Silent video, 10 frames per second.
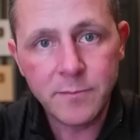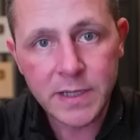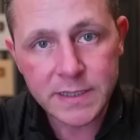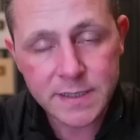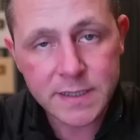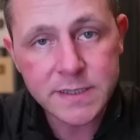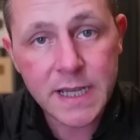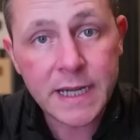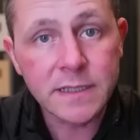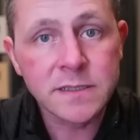Because the
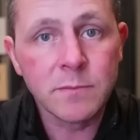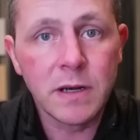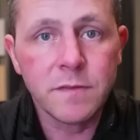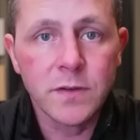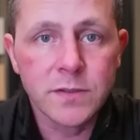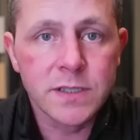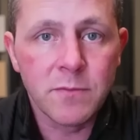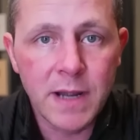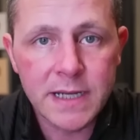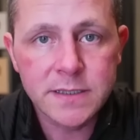second somebody feels their
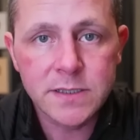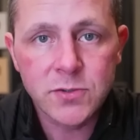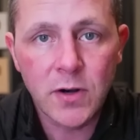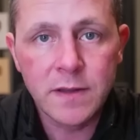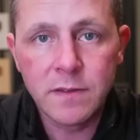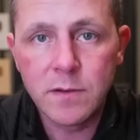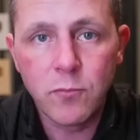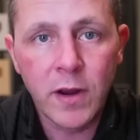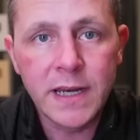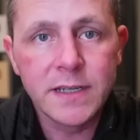mask is threatened, the
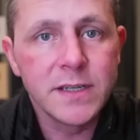brain